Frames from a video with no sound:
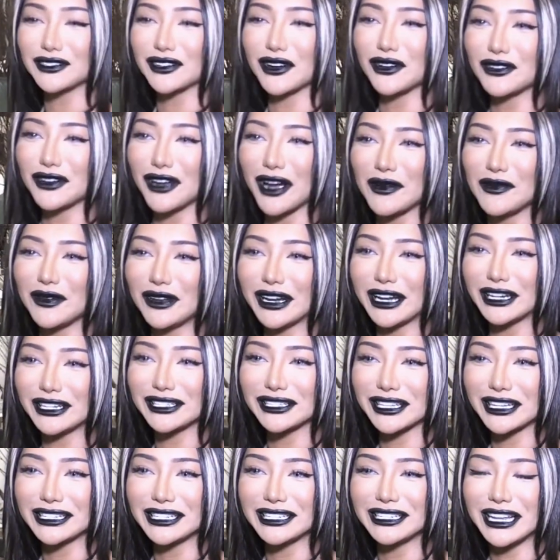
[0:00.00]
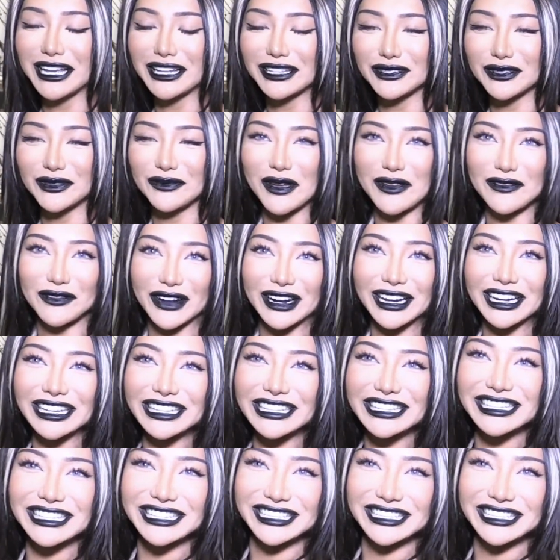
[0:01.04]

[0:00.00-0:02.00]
I just like to dance with my friends.